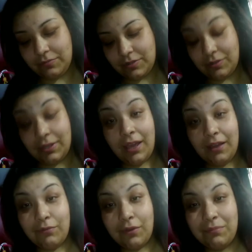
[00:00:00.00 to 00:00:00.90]
So
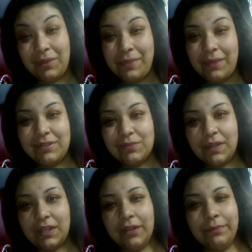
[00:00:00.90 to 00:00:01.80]
yeah, well, my babies
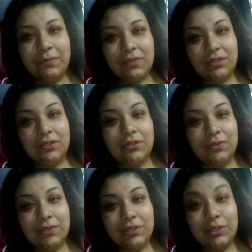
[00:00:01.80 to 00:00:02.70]
wake up, I'm just gonna
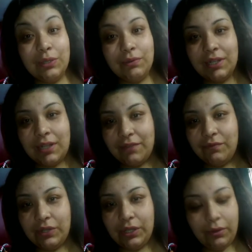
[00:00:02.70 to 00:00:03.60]
do this Q&A
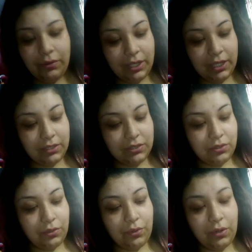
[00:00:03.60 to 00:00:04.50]
video, and
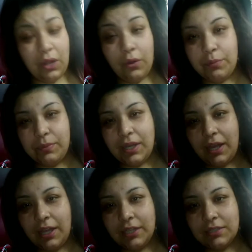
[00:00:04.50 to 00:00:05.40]
so I hope you
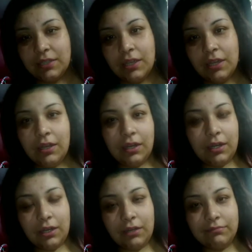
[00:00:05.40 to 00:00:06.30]
guys
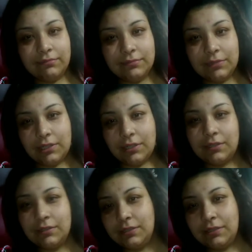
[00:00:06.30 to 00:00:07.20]

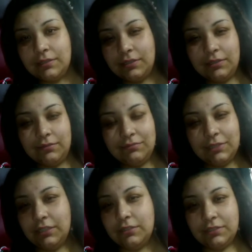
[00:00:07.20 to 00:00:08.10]
learn the
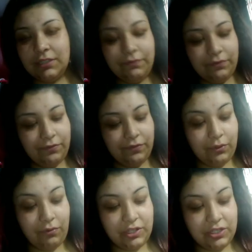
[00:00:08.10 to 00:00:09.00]
little stuff of the
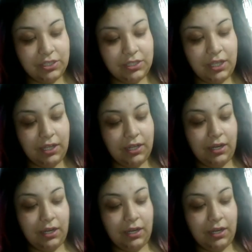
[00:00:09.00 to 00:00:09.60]
questions that